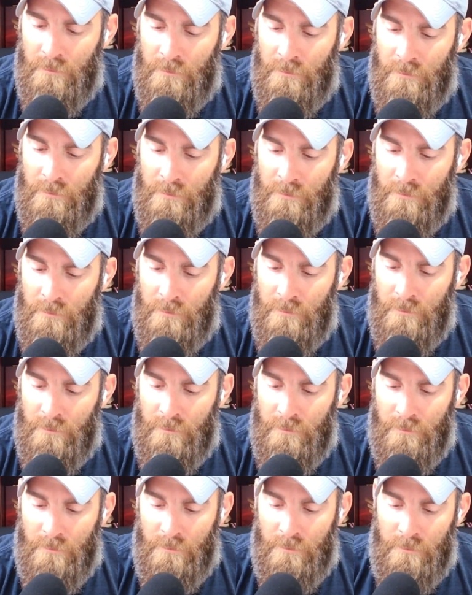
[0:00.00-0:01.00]

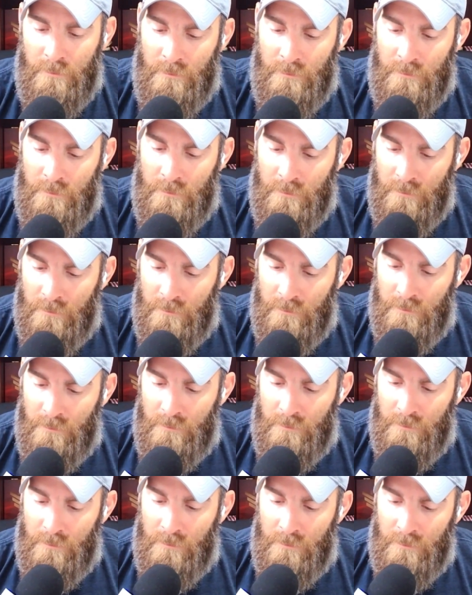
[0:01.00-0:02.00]

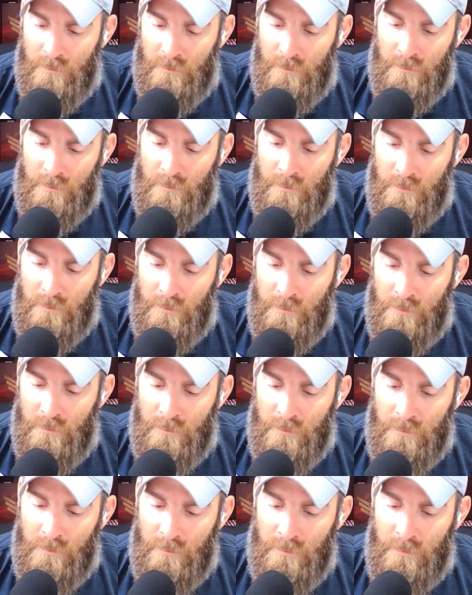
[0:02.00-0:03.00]

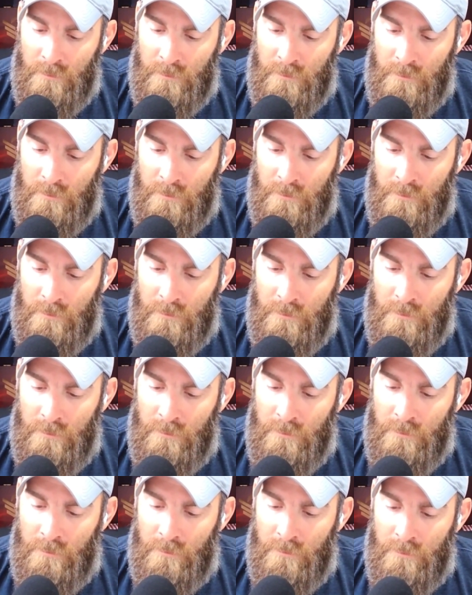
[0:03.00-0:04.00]

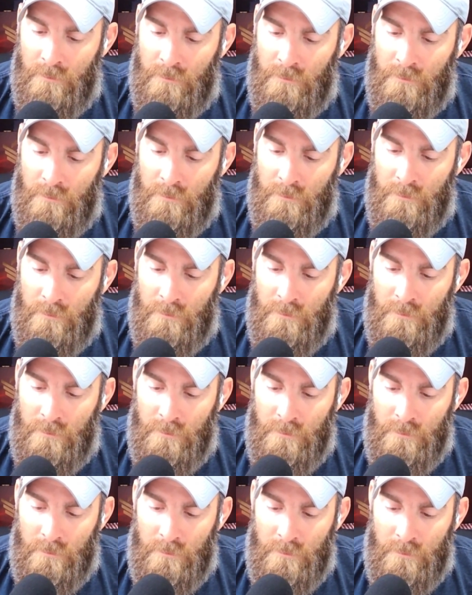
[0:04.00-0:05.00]

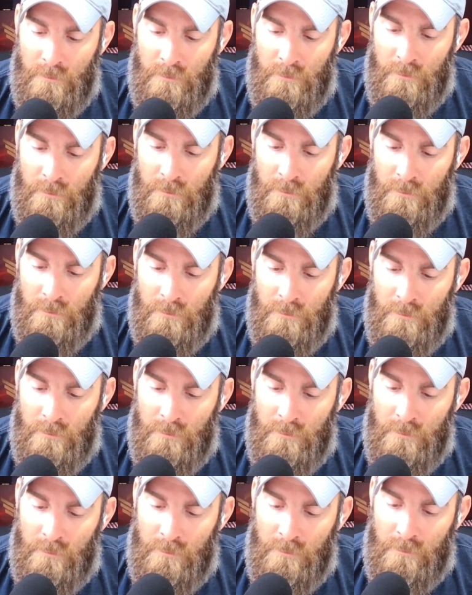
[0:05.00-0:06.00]

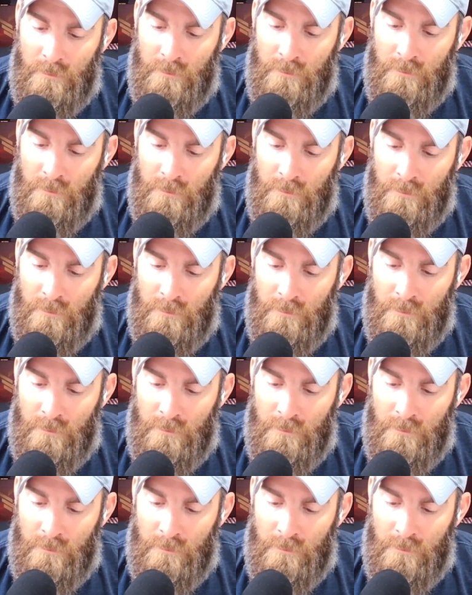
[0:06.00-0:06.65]
The person shown says nothing.